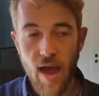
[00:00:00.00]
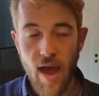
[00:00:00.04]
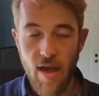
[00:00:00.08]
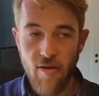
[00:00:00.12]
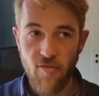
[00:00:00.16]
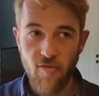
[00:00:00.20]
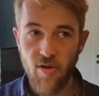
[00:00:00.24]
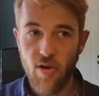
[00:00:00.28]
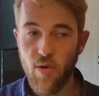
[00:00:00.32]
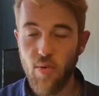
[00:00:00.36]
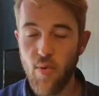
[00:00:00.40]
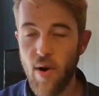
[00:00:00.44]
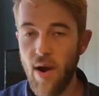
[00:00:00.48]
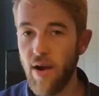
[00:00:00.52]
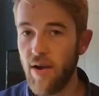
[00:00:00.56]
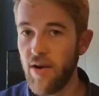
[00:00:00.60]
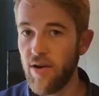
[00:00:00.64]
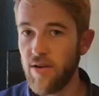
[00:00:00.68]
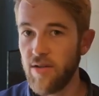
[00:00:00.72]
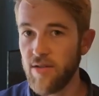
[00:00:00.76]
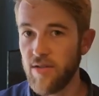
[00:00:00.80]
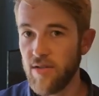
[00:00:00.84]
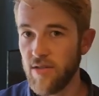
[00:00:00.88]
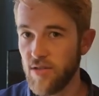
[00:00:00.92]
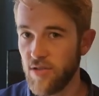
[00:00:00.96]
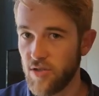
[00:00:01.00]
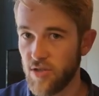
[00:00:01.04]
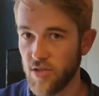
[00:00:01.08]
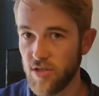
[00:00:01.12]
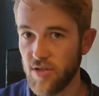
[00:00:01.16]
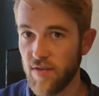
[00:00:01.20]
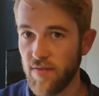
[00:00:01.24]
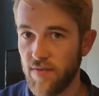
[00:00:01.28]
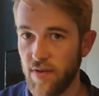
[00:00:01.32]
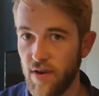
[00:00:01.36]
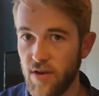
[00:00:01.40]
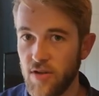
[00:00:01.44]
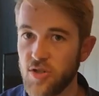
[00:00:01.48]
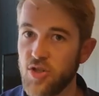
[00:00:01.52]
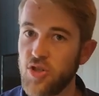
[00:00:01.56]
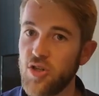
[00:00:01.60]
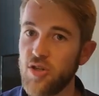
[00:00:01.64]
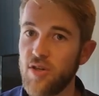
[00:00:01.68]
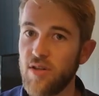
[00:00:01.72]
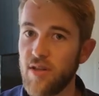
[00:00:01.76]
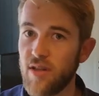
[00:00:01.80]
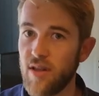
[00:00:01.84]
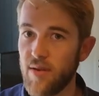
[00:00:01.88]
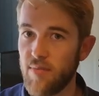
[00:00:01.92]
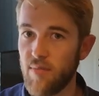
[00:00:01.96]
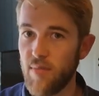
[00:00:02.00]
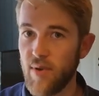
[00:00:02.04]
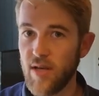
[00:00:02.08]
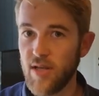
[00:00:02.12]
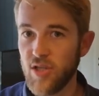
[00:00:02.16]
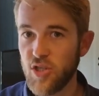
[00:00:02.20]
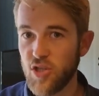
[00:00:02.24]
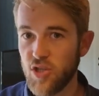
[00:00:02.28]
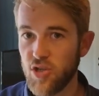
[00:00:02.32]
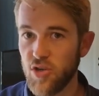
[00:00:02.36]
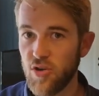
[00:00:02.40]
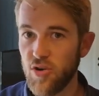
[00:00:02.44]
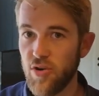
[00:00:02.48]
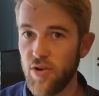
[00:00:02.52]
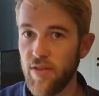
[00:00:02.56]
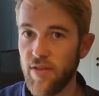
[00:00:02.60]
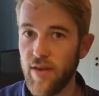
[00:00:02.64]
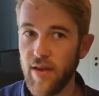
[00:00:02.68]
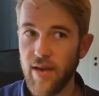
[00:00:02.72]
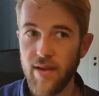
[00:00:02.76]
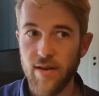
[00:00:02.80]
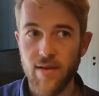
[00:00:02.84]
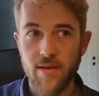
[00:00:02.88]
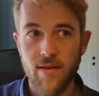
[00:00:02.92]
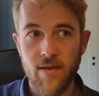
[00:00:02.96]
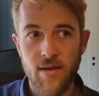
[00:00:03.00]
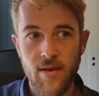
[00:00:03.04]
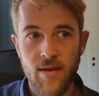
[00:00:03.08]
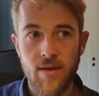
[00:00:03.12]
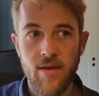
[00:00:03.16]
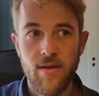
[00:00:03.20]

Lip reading: and requires is just a function that makes sure that